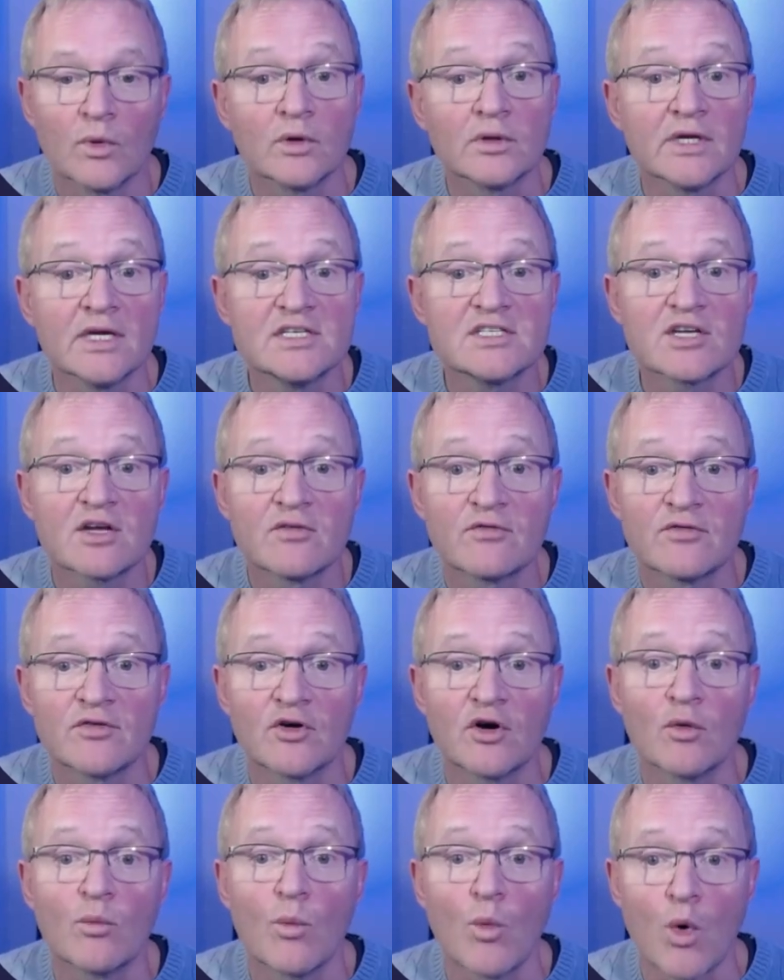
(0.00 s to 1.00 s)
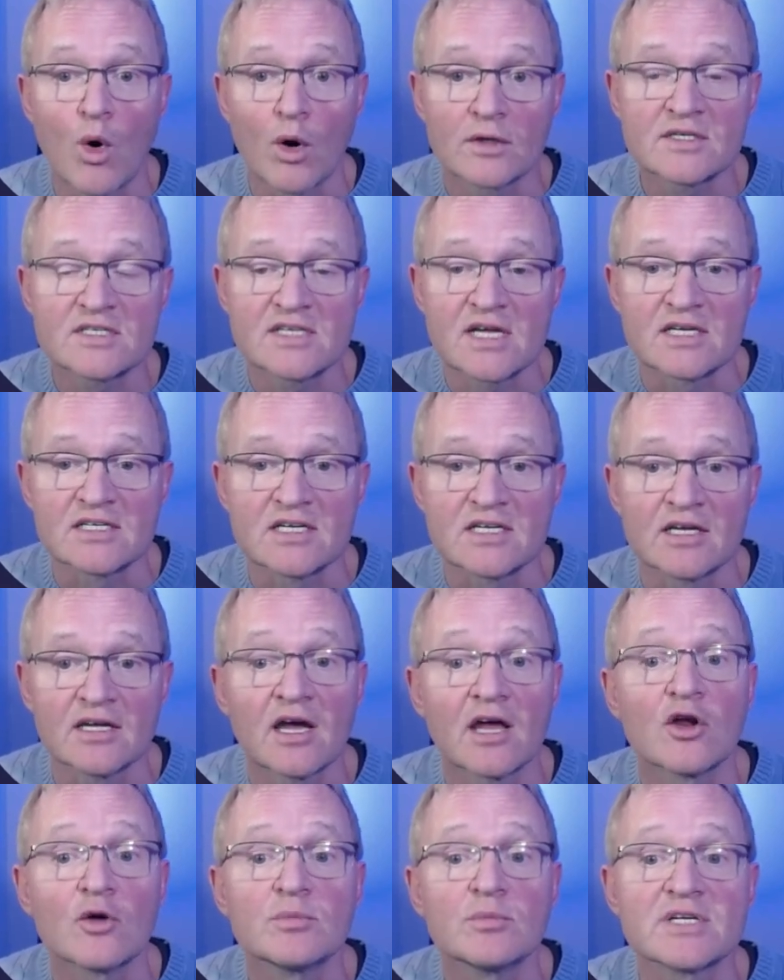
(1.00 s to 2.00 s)
need to confirm one setting
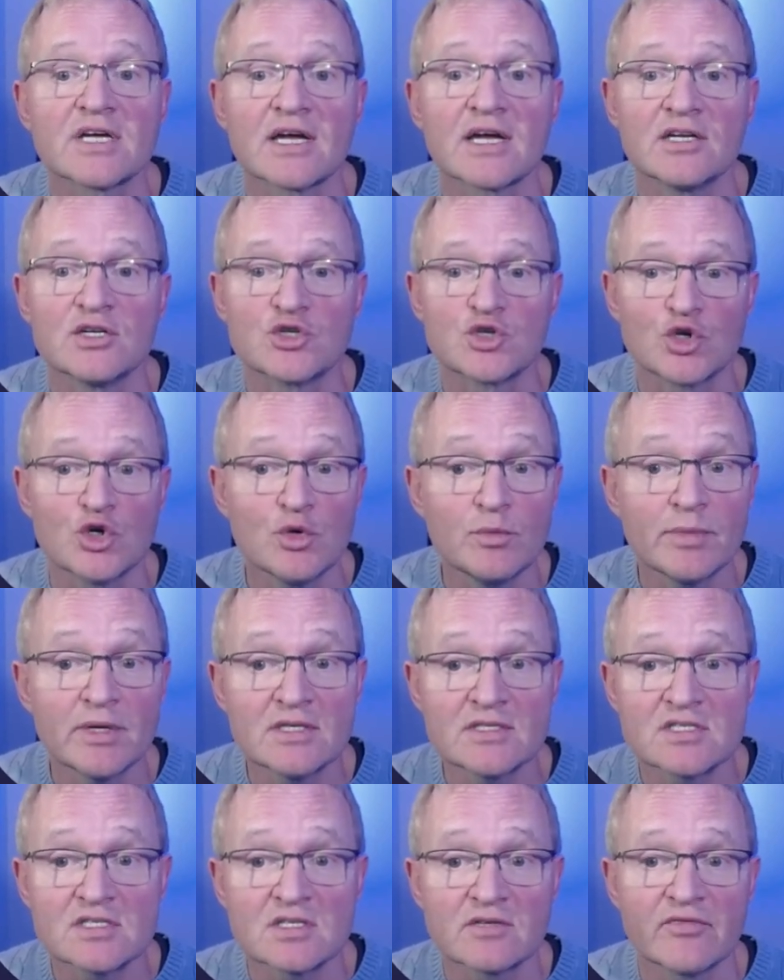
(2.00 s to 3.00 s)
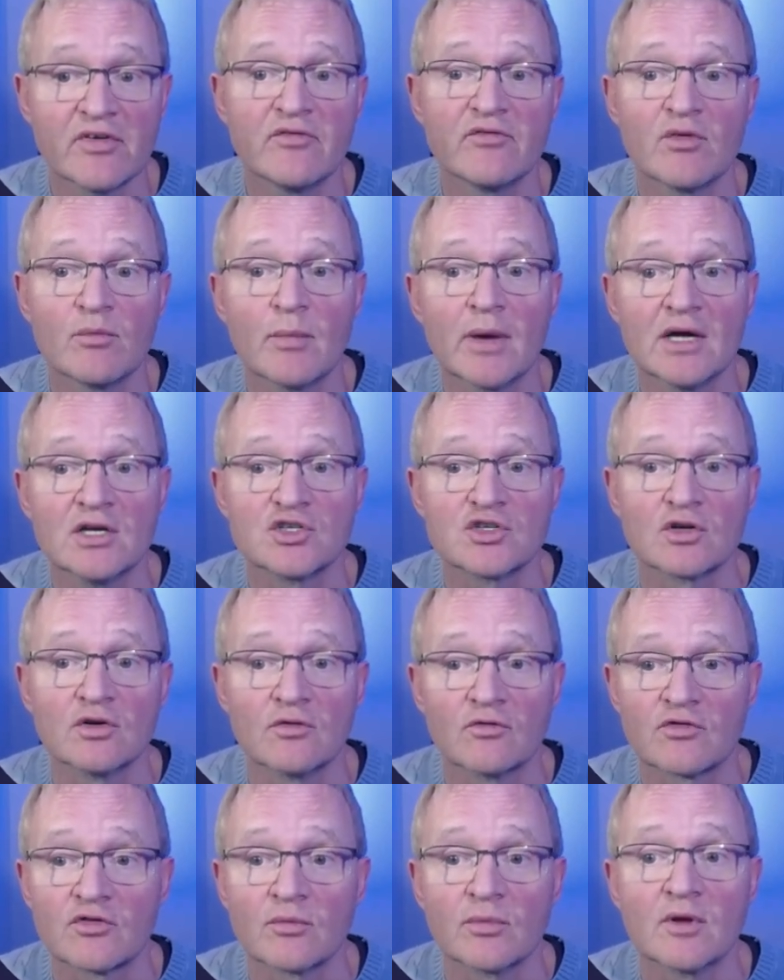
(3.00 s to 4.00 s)
and obtain two pieces of
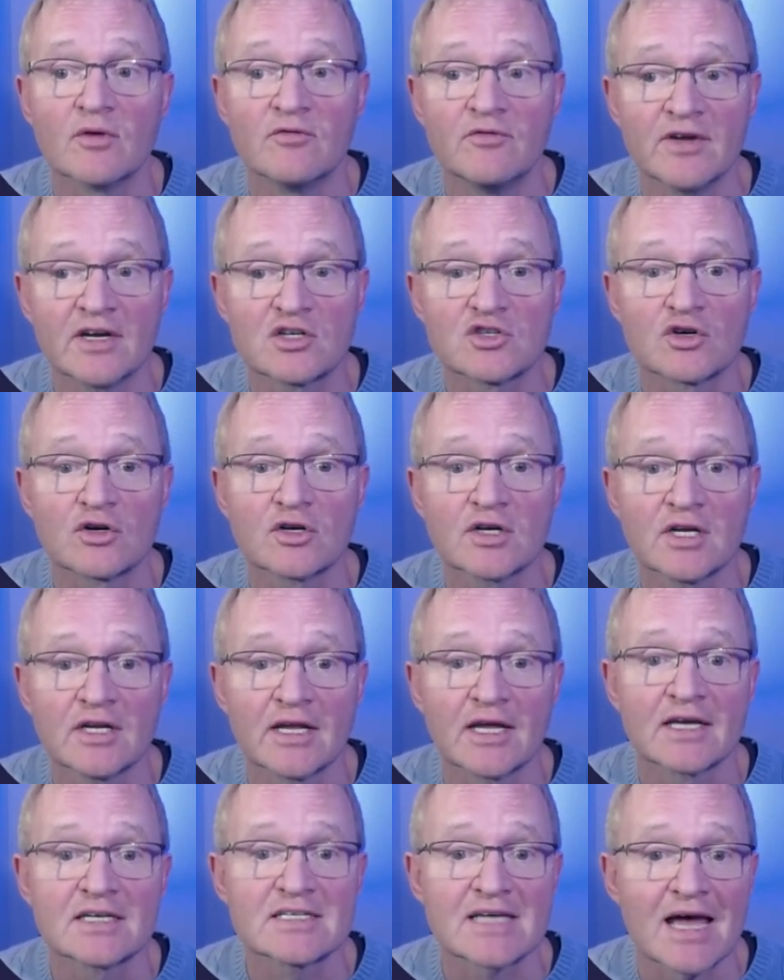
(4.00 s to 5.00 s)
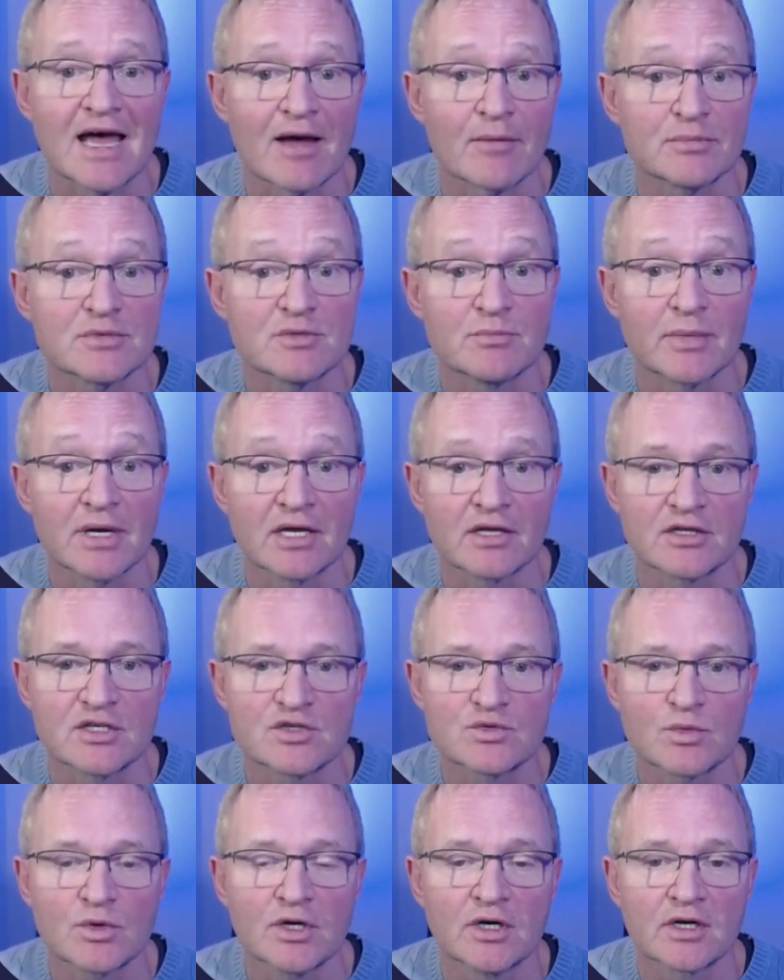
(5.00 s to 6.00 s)
information from the Victron Connect app to make
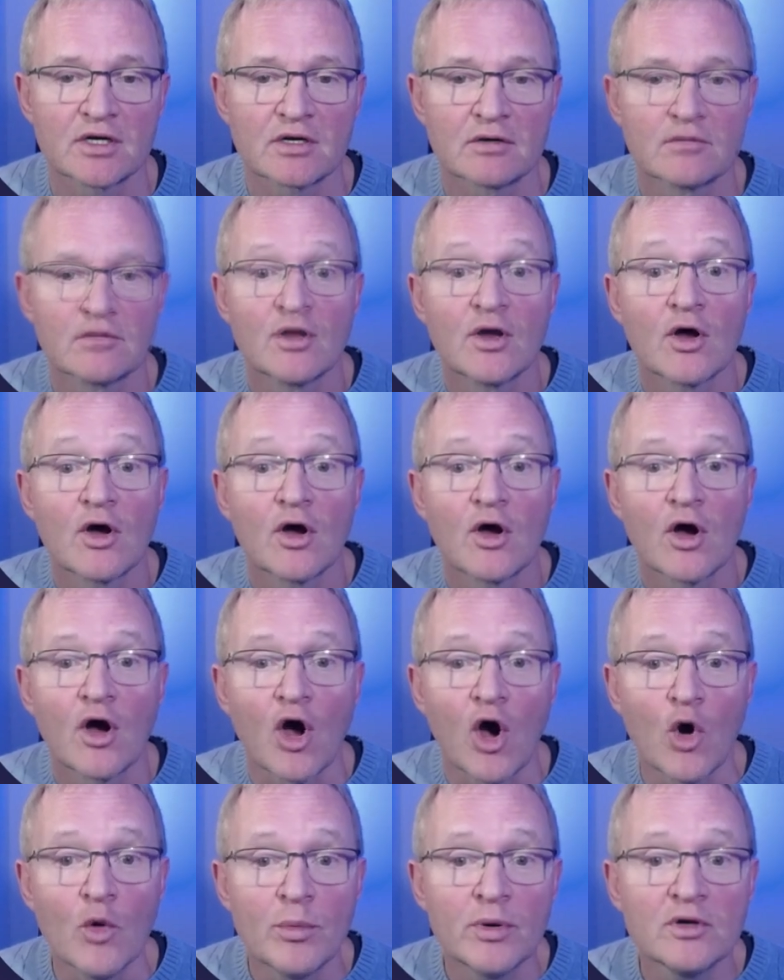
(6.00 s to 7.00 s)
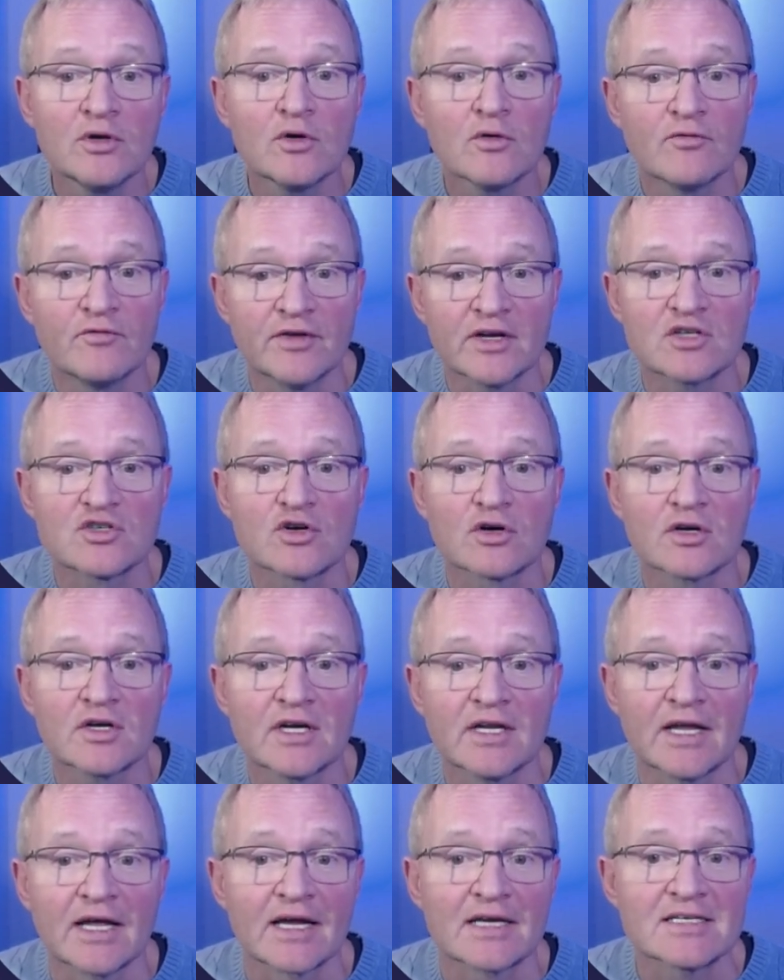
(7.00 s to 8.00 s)
this work. Open your Victron
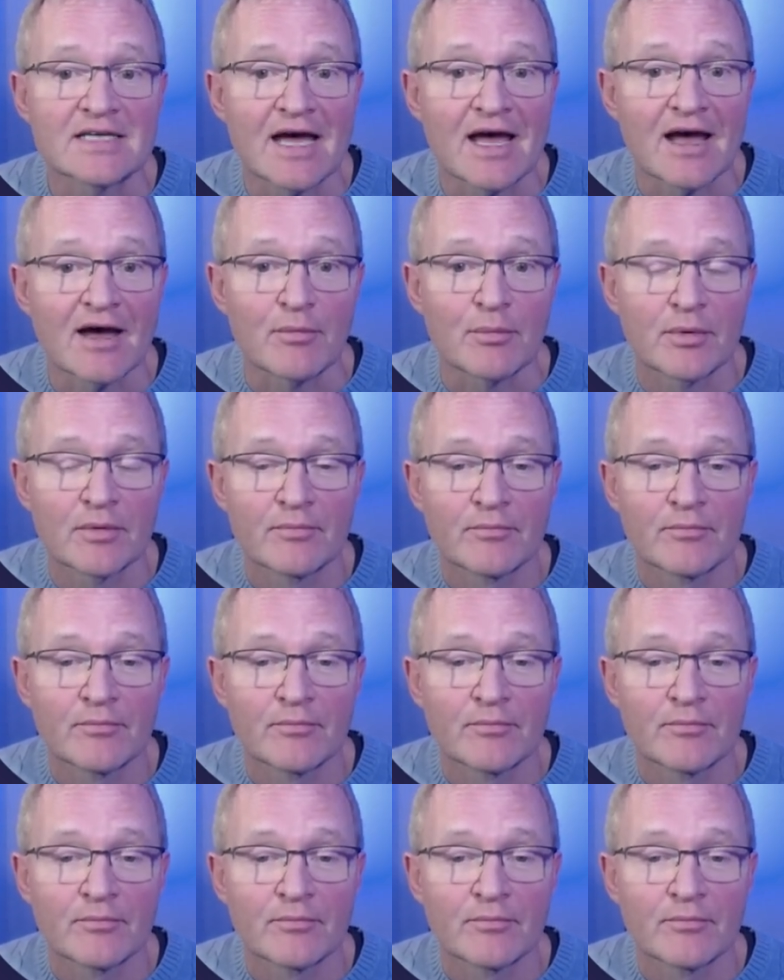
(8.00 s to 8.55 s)
Connect app.